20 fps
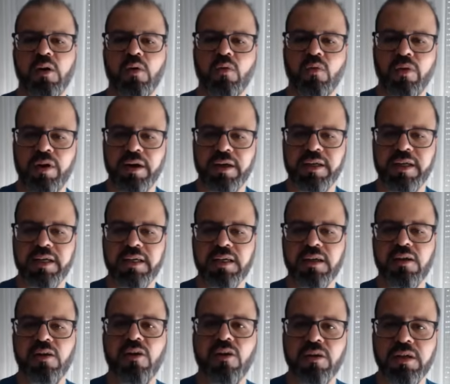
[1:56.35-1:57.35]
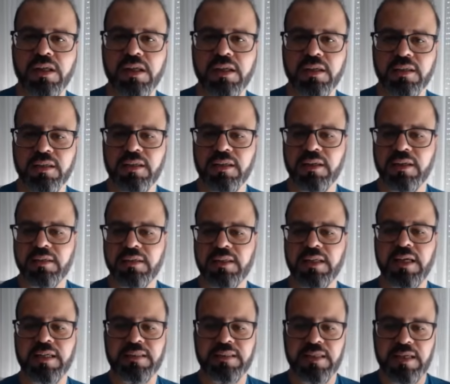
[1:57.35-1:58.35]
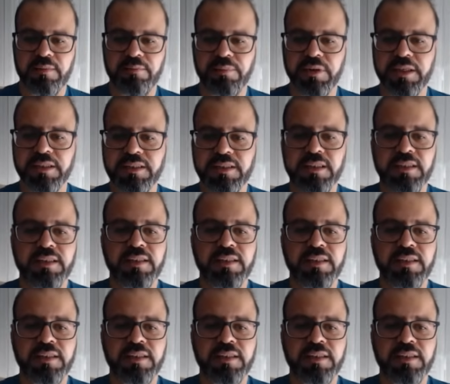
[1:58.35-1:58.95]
working on that template.